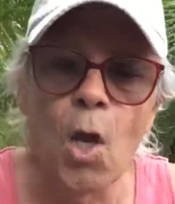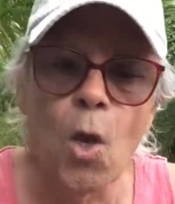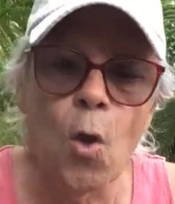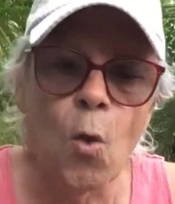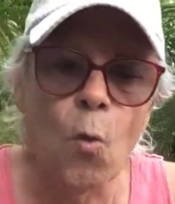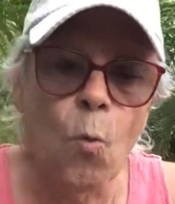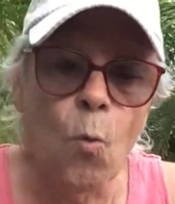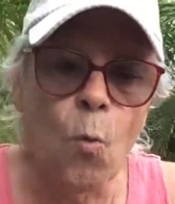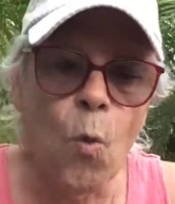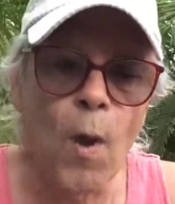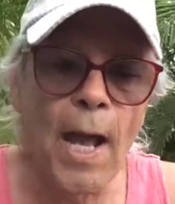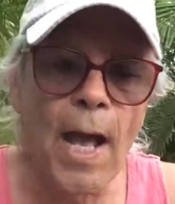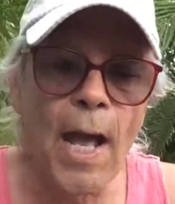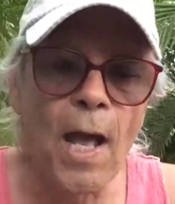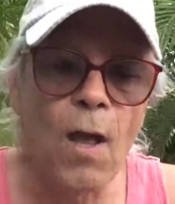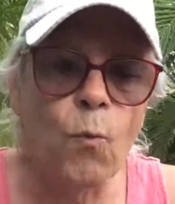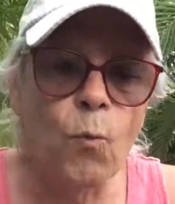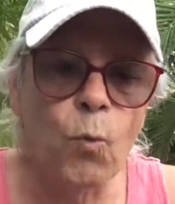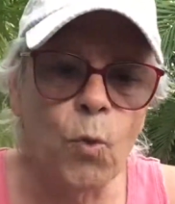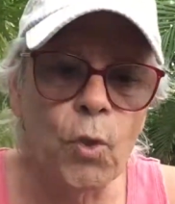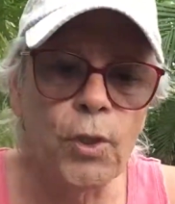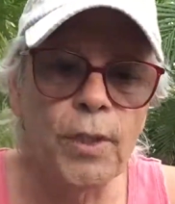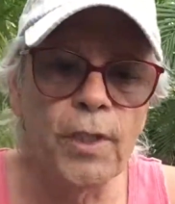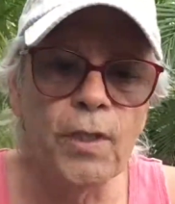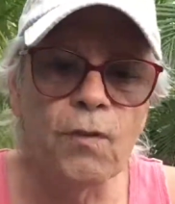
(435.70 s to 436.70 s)
while
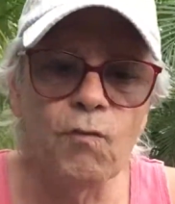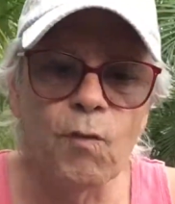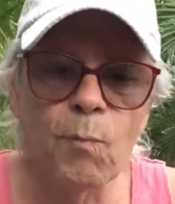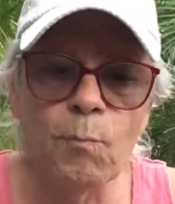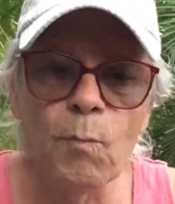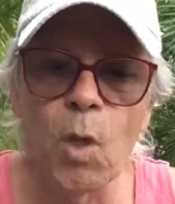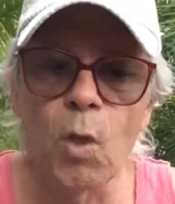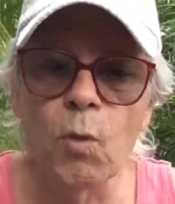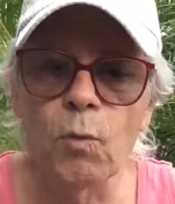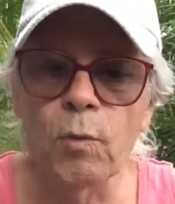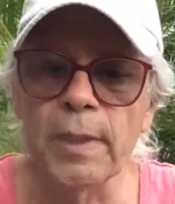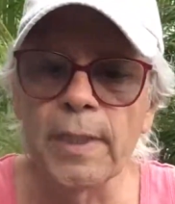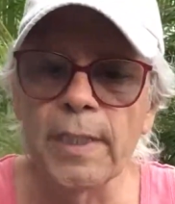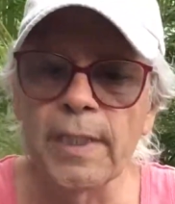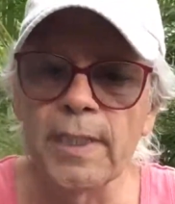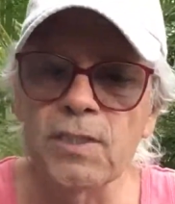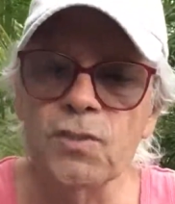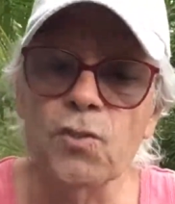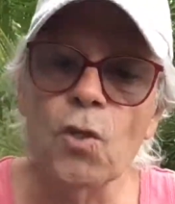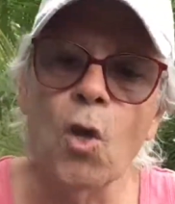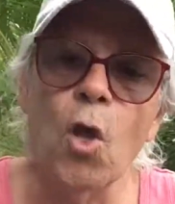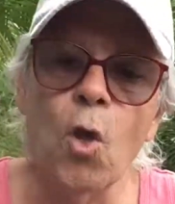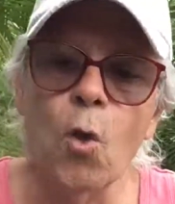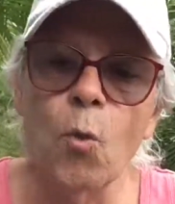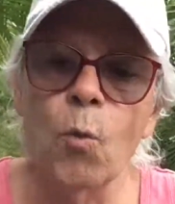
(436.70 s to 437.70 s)
working remotely.
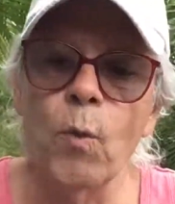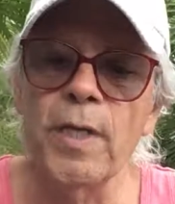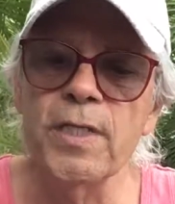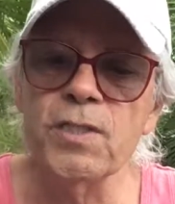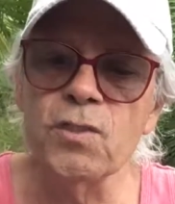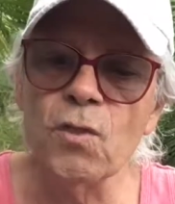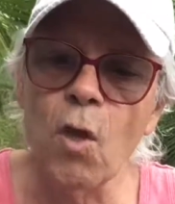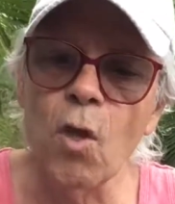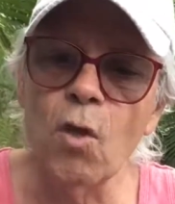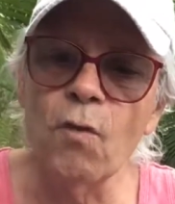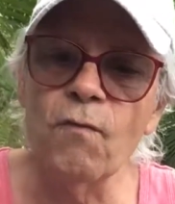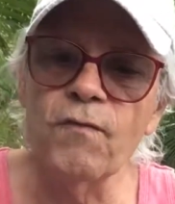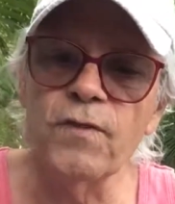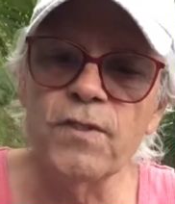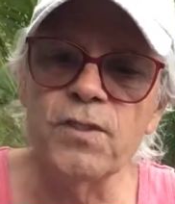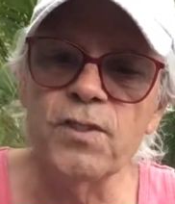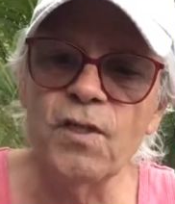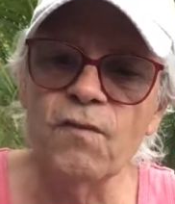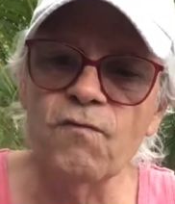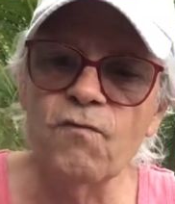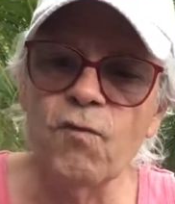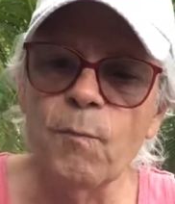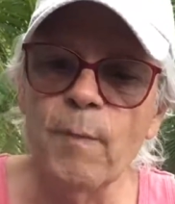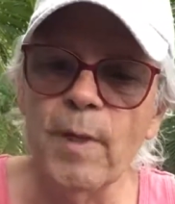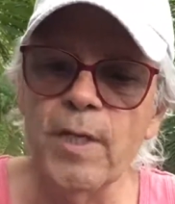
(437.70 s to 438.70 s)
As always, all of this
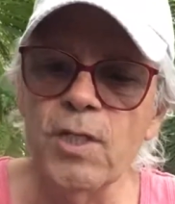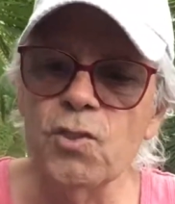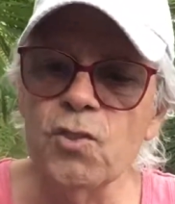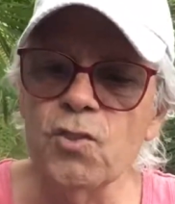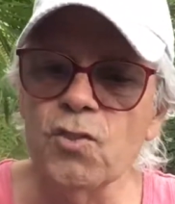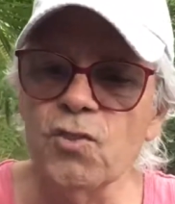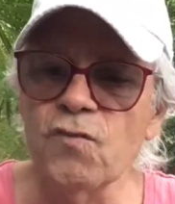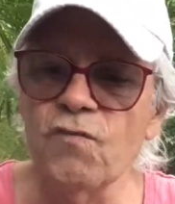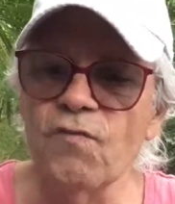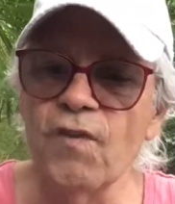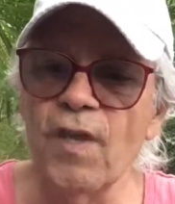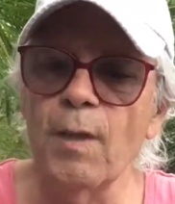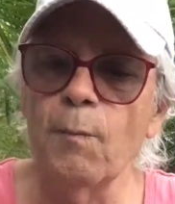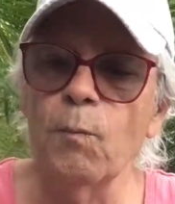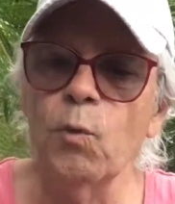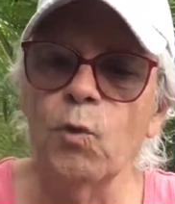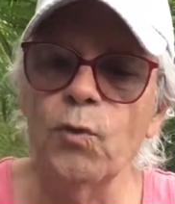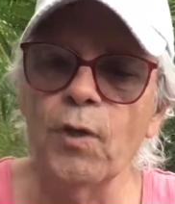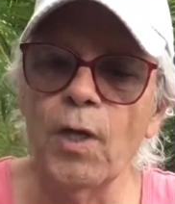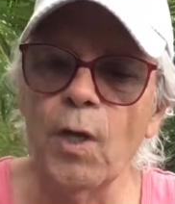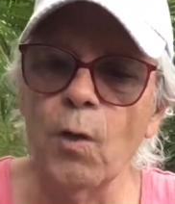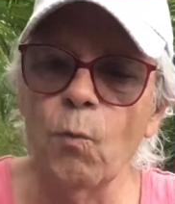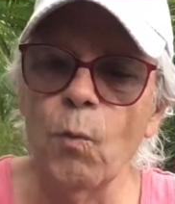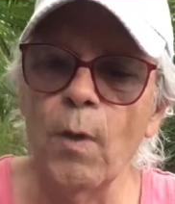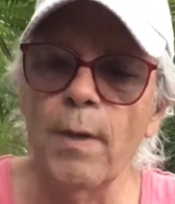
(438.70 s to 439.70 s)
information is available
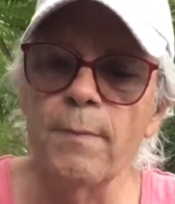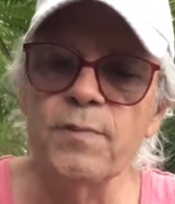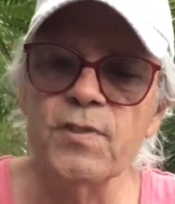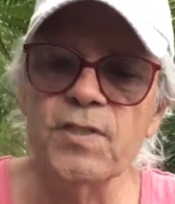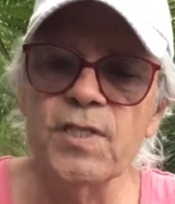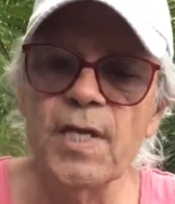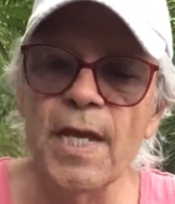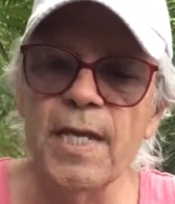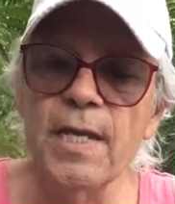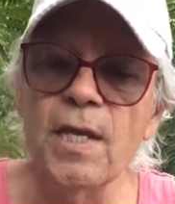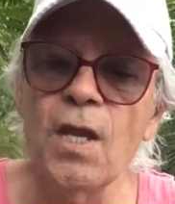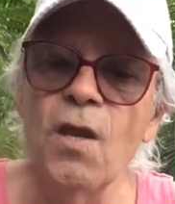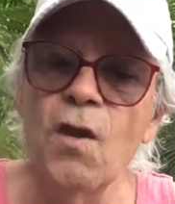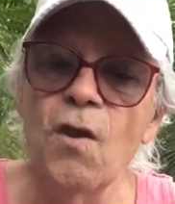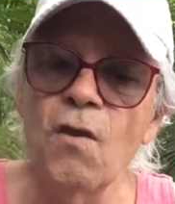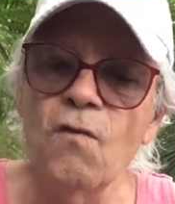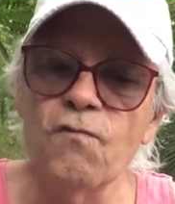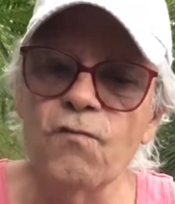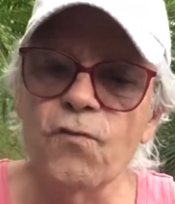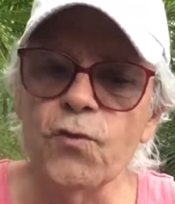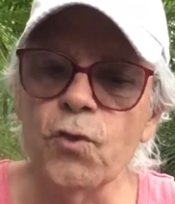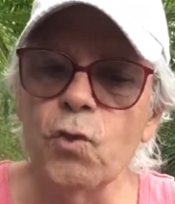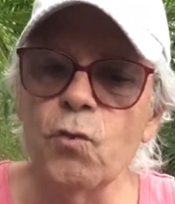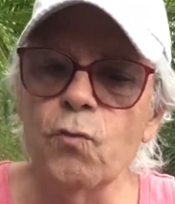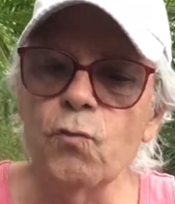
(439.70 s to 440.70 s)
on our website
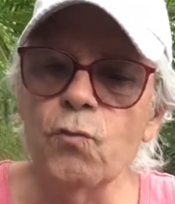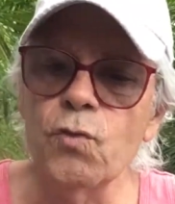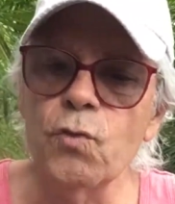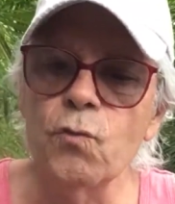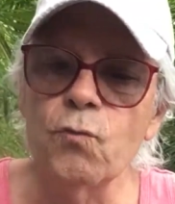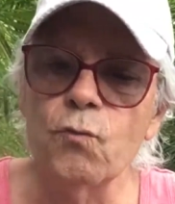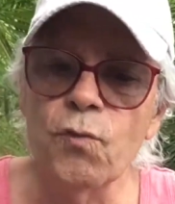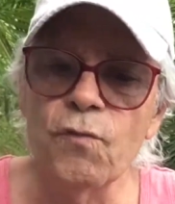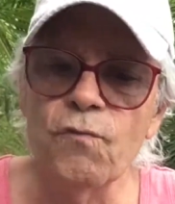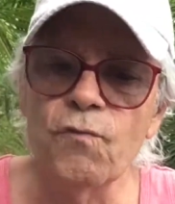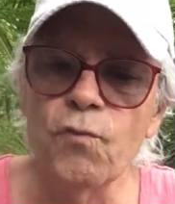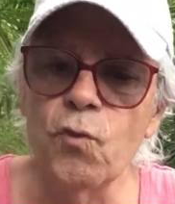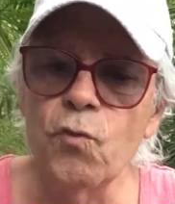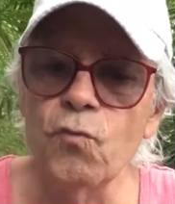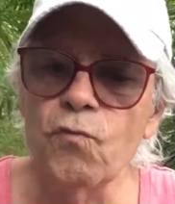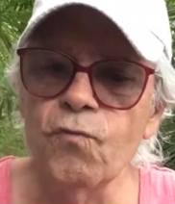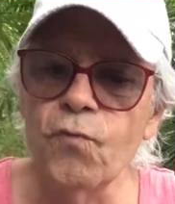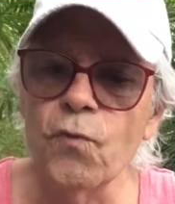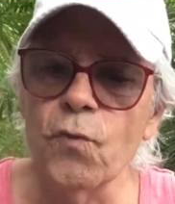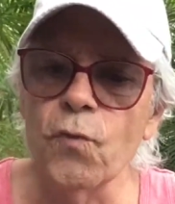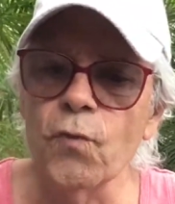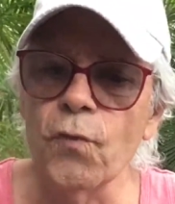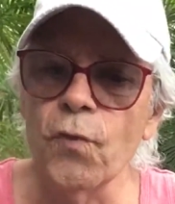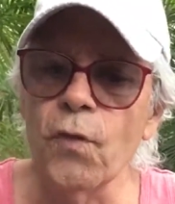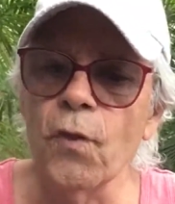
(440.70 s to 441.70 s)
for you to review
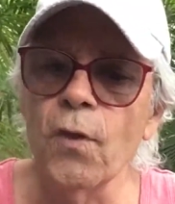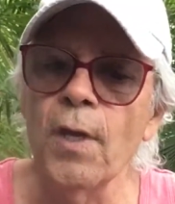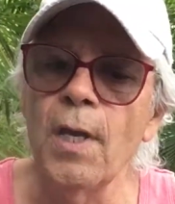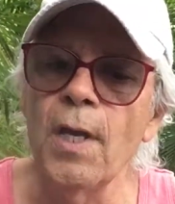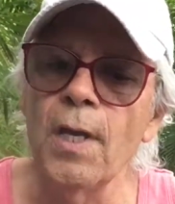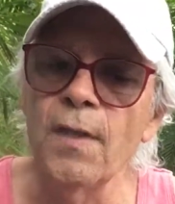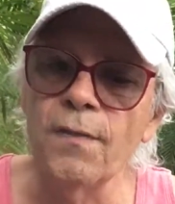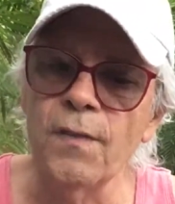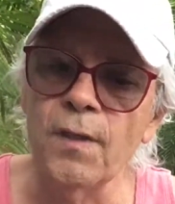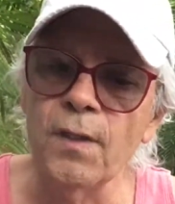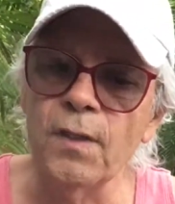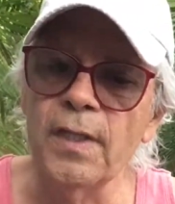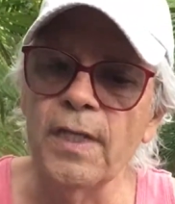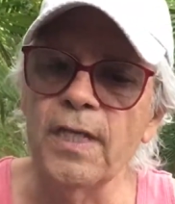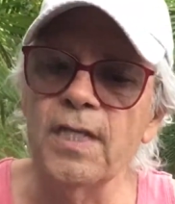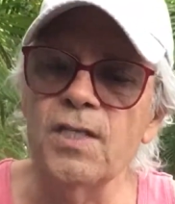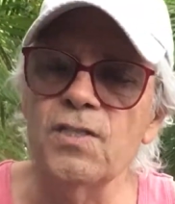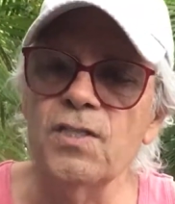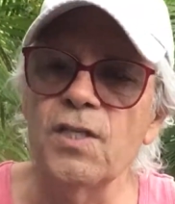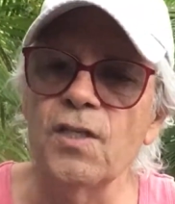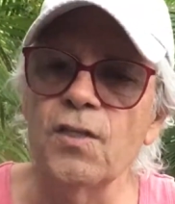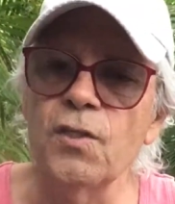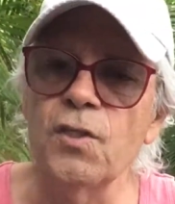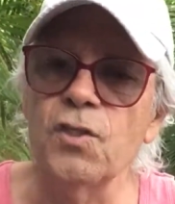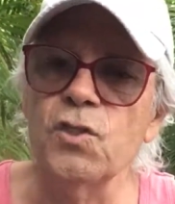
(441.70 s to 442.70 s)
further. The
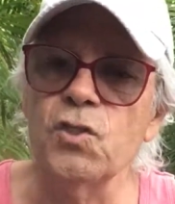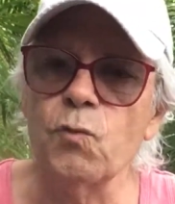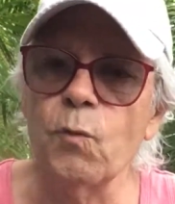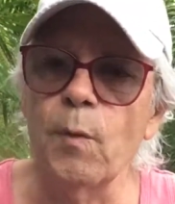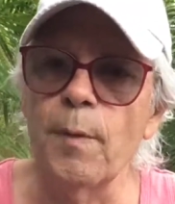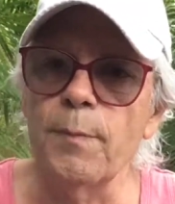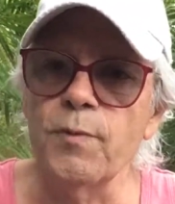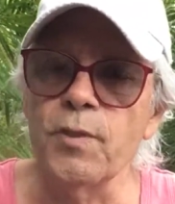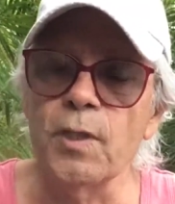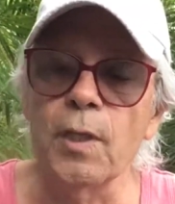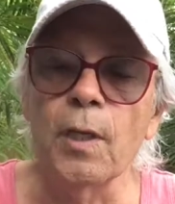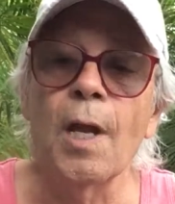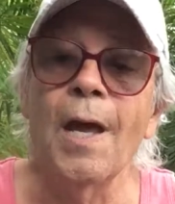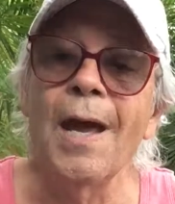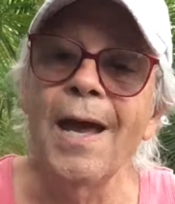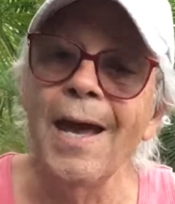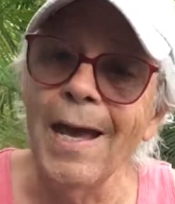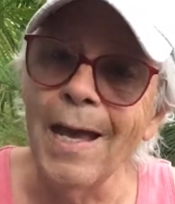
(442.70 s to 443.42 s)
link's in the description.